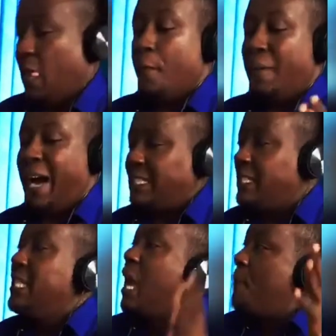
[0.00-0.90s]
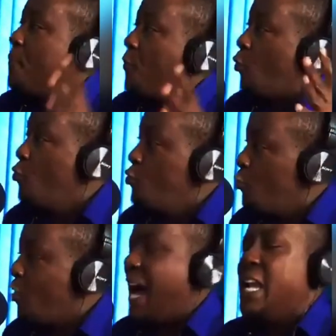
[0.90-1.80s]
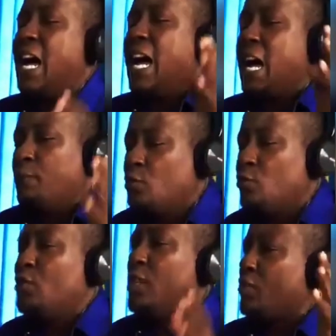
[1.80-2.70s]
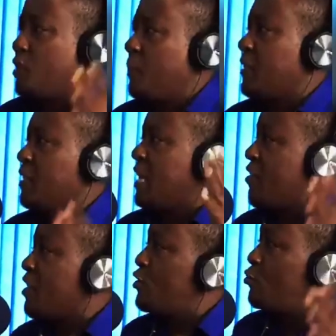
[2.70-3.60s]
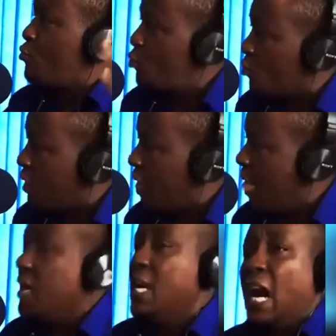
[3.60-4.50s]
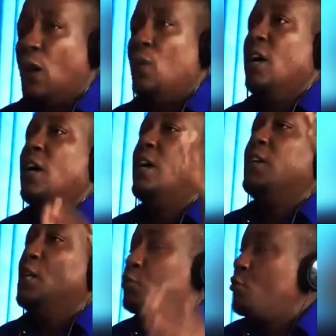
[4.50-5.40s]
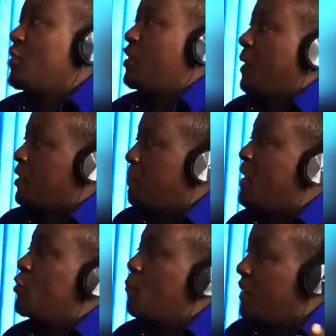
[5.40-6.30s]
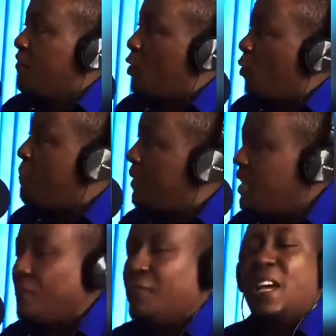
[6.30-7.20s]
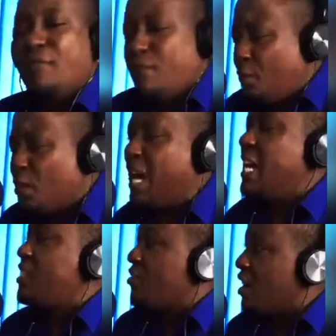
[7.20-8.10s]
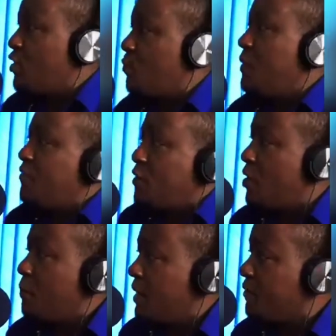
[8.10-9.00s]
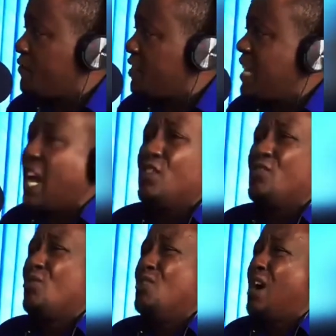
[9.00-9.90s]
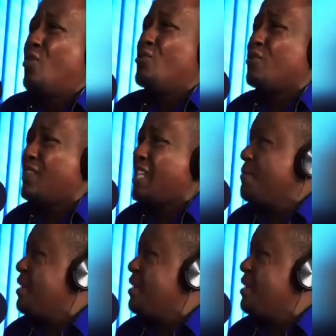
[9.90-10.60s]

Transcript: But there are people who do, and I absolutely respect their right to do. Now, they should respect mine to believe the way I believe. Everybody has the right to believe the way he believes. They are controversy. I mean,